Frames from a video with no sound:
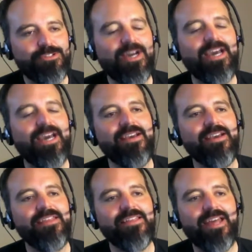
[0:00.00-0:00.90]
So I
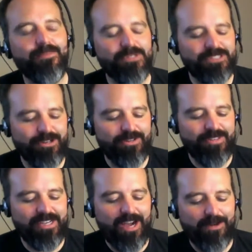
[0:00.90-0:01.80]
think that episode of
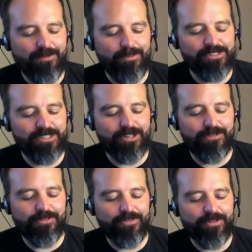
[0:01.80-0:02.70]
The Incomparable is a good
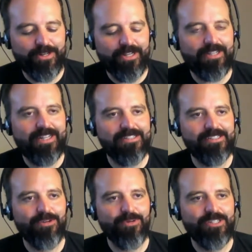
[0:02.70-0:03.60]
overview, and I'll have to
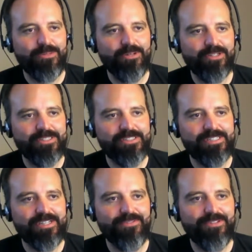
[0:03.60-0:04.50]
go read the book and
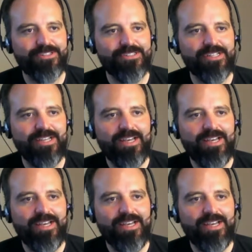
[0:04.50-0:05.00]
see if there's